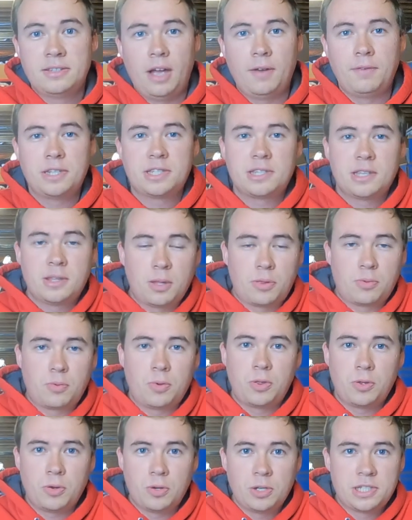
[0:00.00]
Obviously the
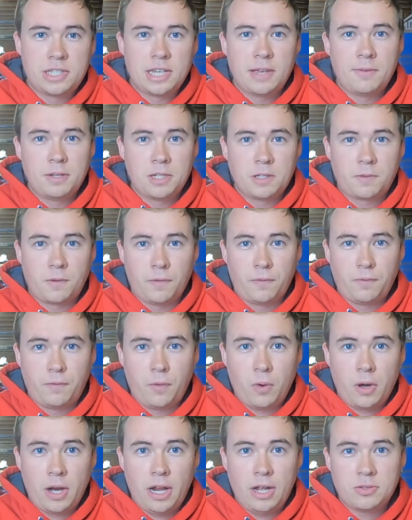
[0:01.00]
$3.37 is for
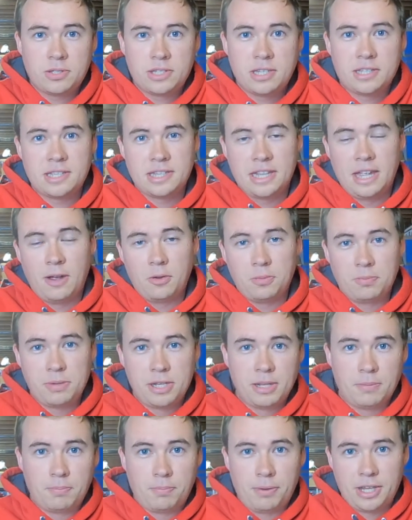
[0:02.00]
4 ounces, and that would
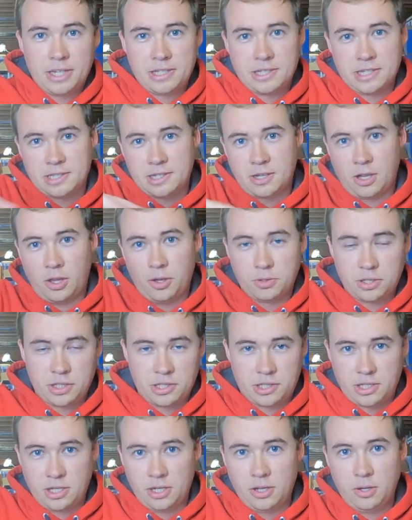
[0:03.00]
be in places
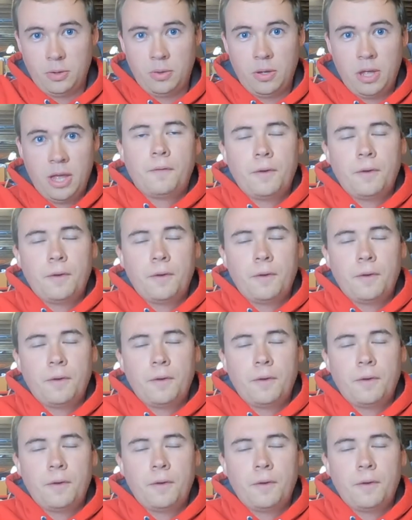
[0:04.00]
closest to you.